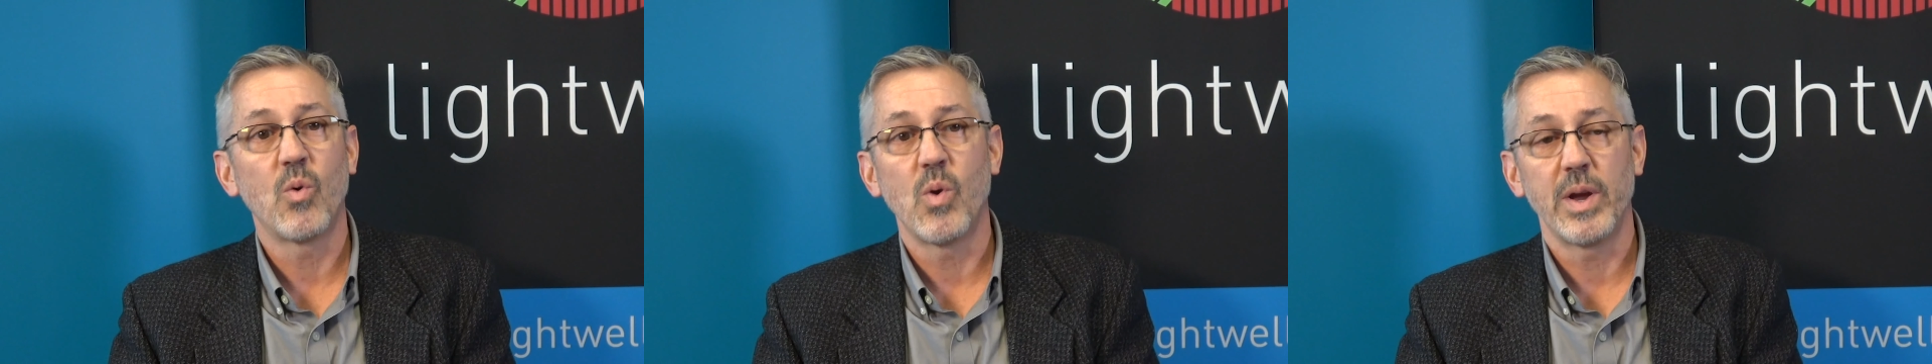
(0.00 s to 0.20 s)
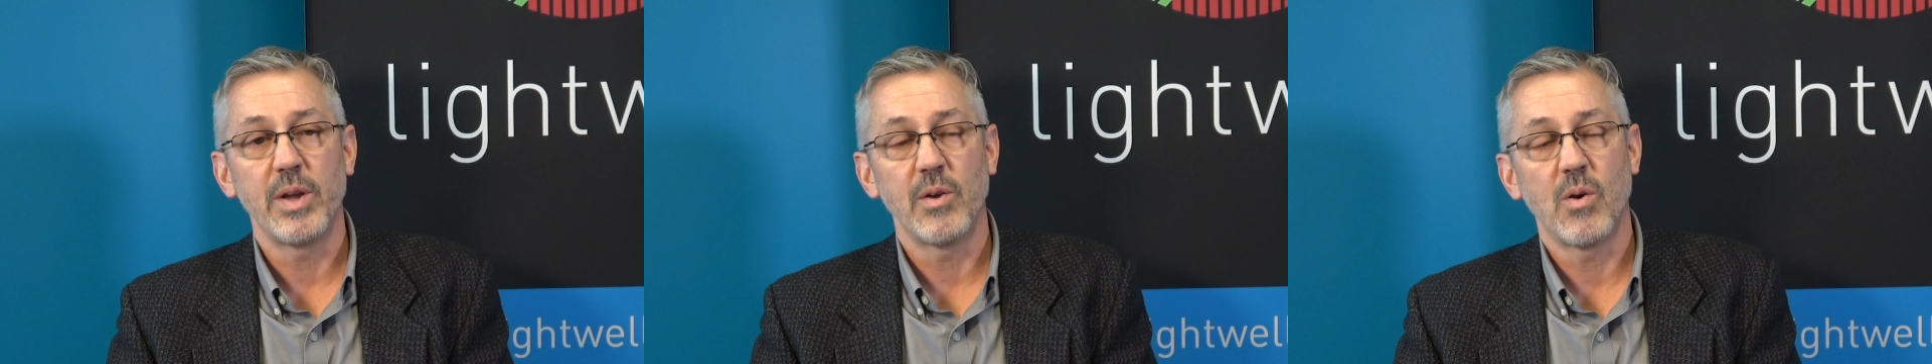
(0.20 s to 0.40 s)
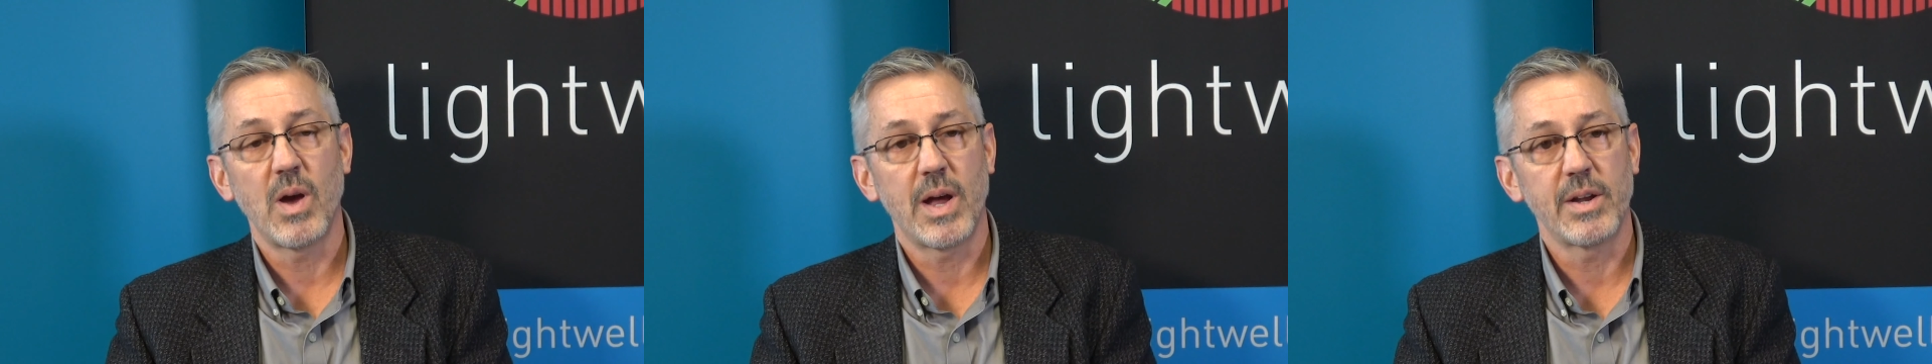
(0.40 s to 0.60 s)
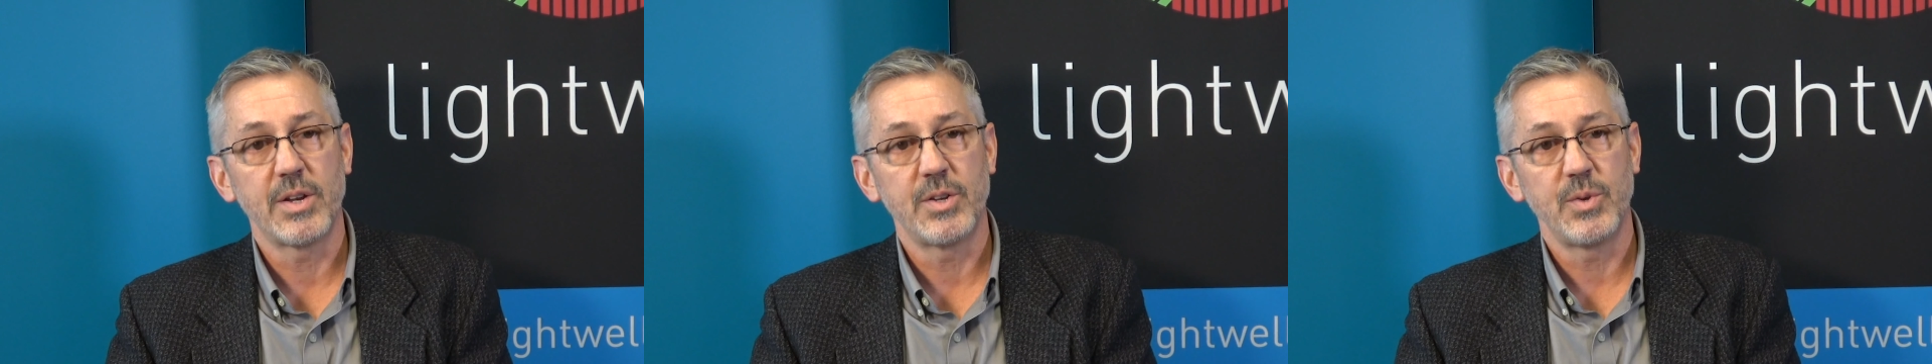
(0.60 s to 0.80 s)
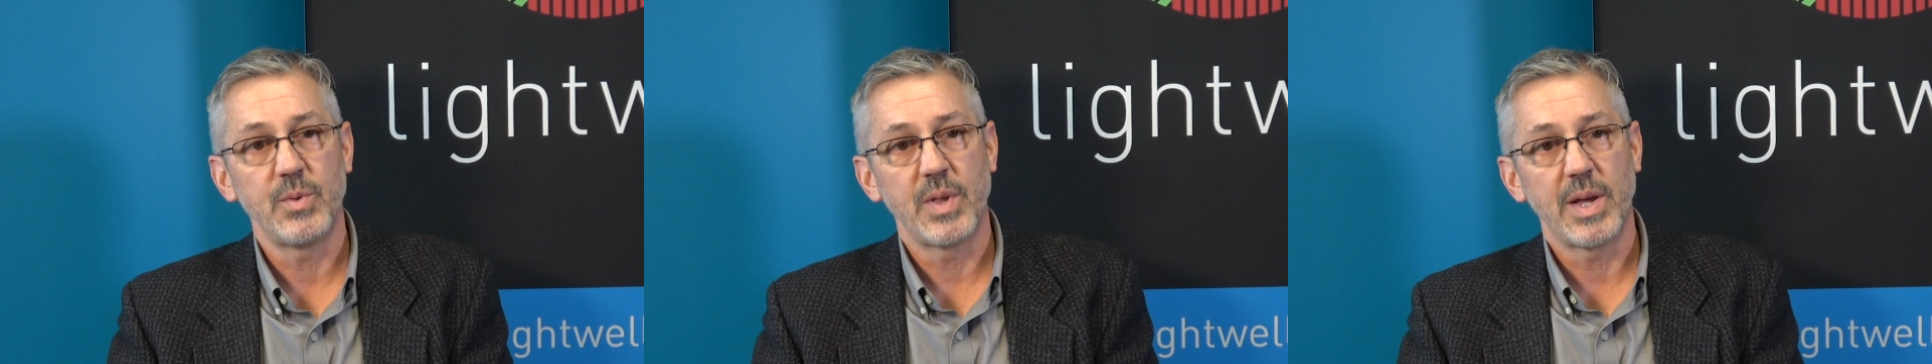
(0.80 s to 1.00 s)
quite know how to
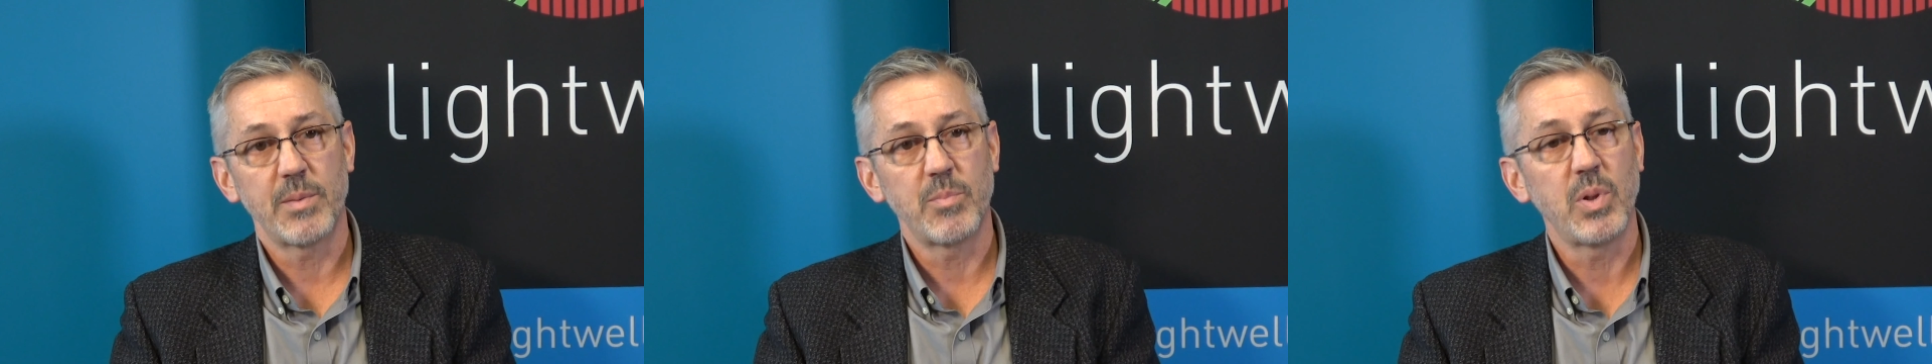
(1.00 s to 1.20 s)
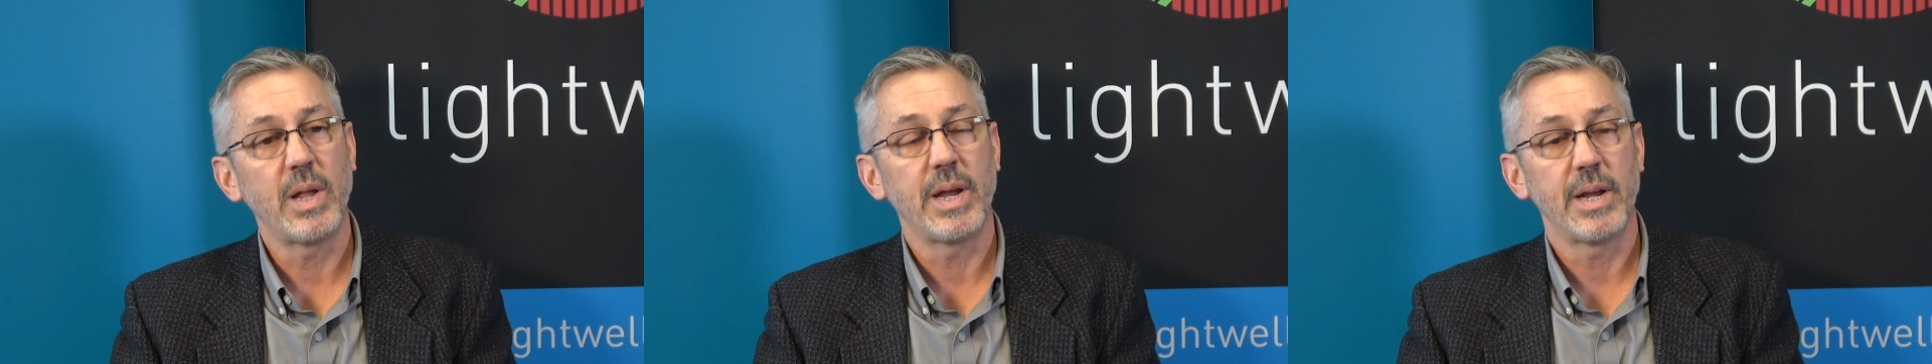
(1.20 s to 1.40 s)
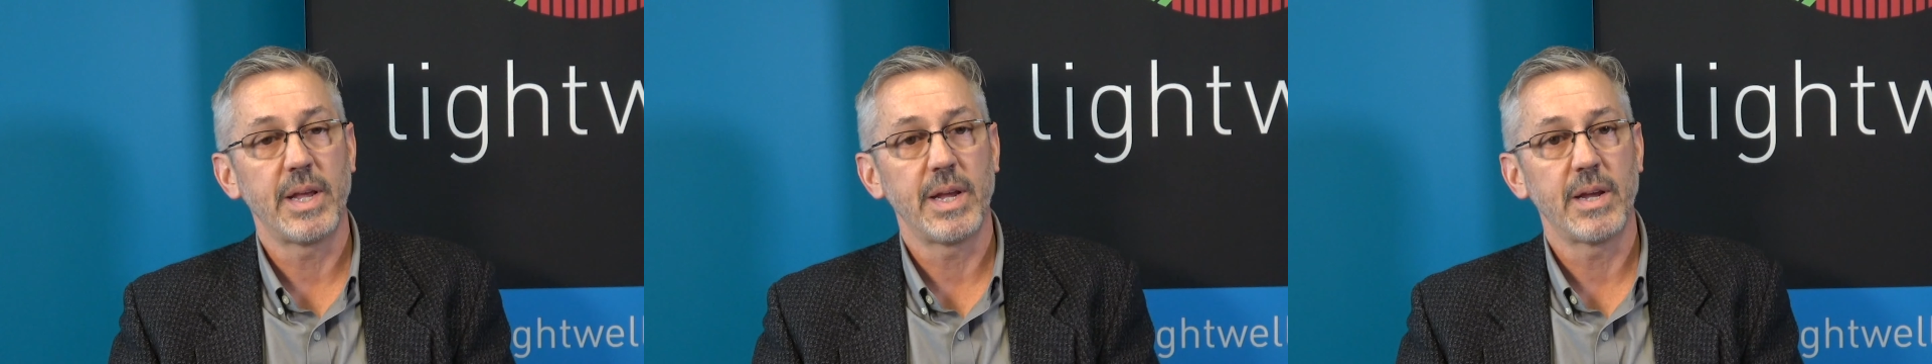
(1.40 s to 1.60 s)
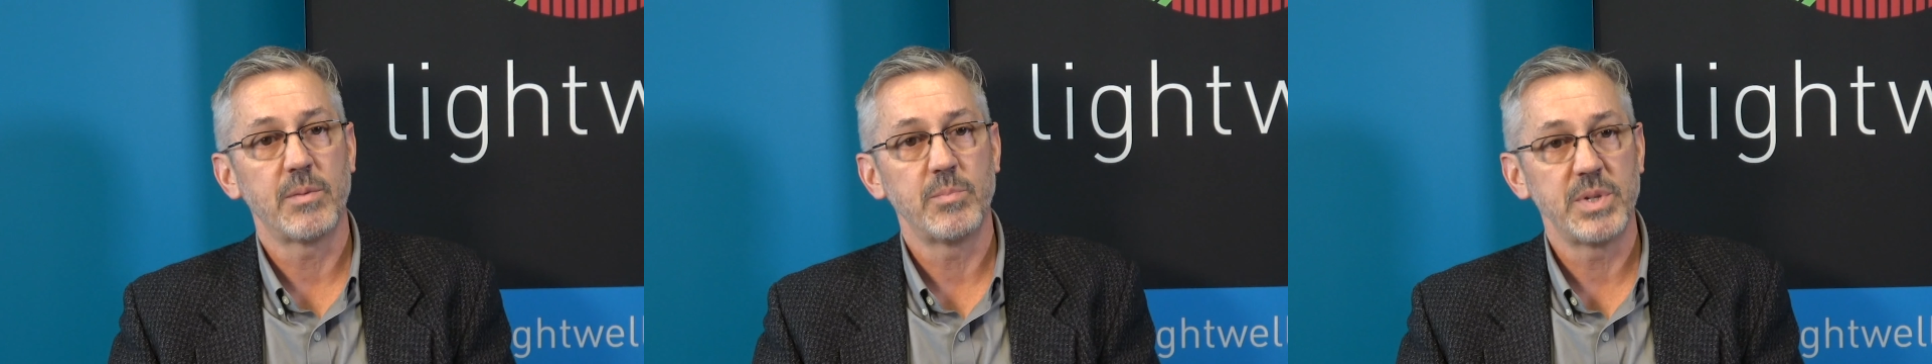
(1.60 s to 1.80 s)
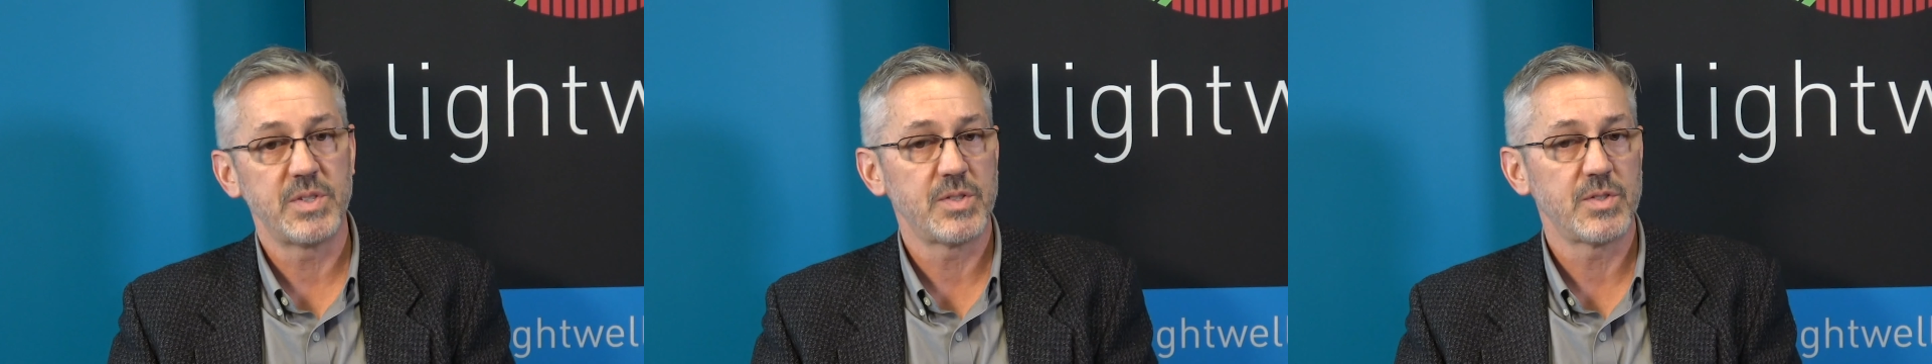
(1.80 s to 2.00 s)
do that planning
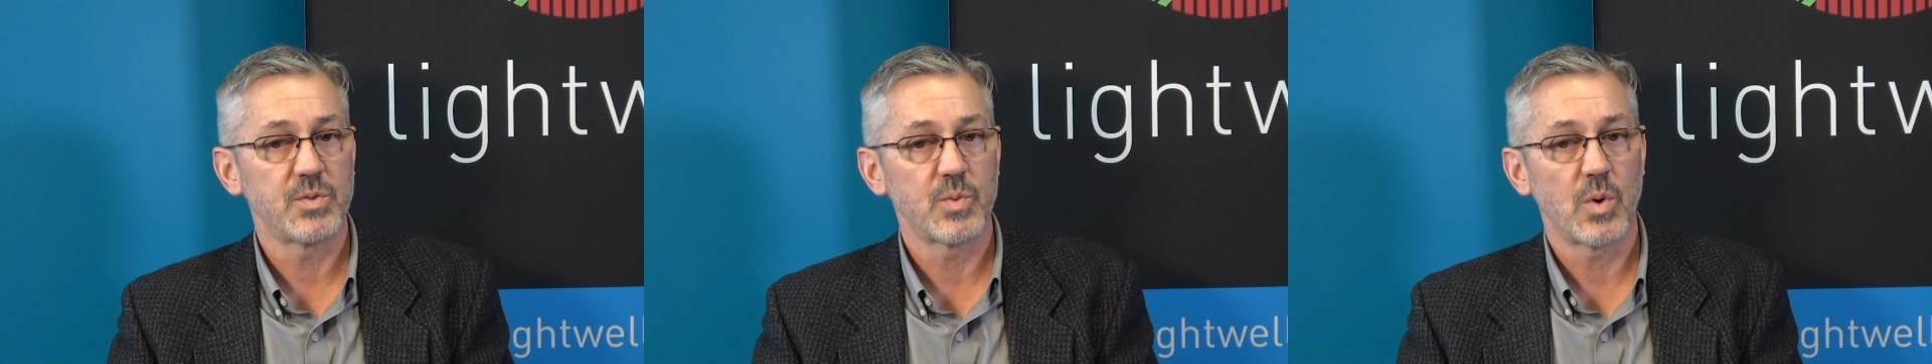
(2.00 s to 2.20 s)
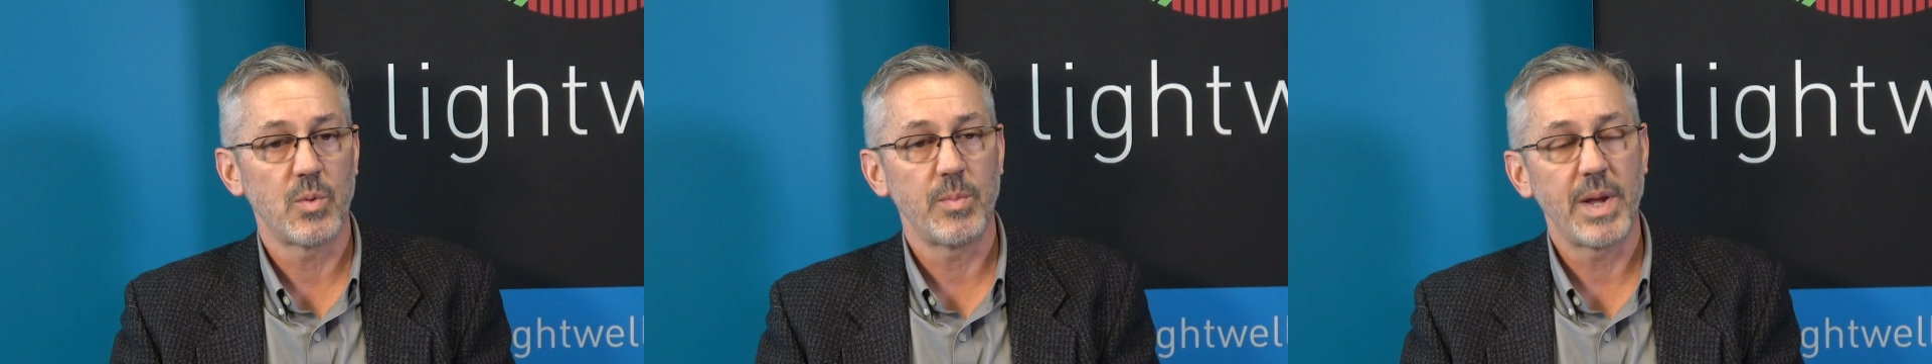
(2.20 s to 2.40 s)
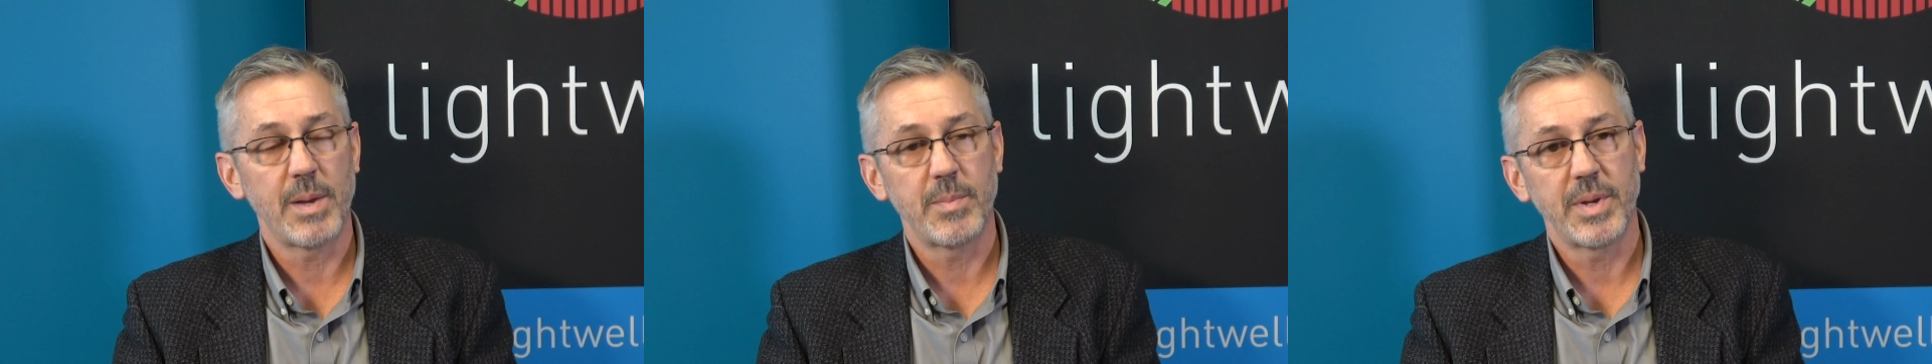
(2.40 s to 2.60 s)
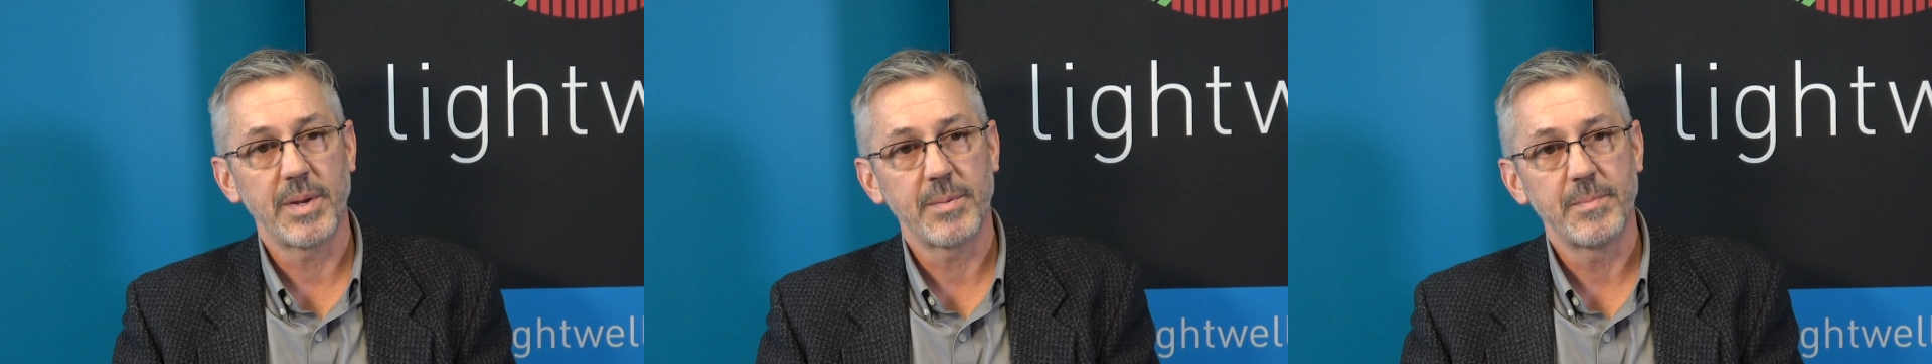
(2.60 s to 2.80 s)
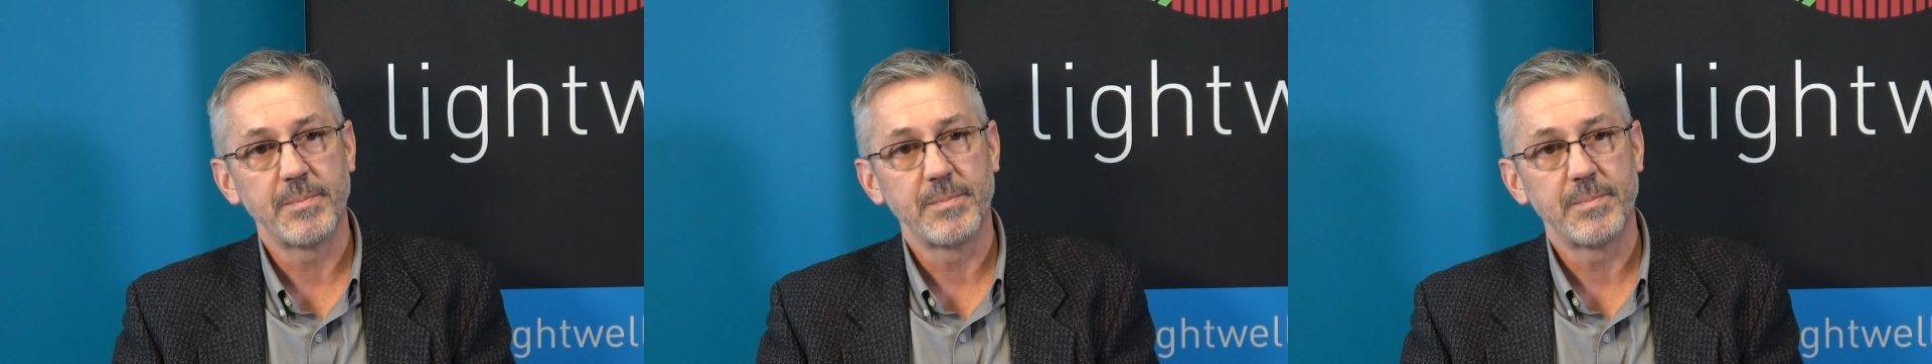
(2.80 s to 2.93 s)
and business road mapping.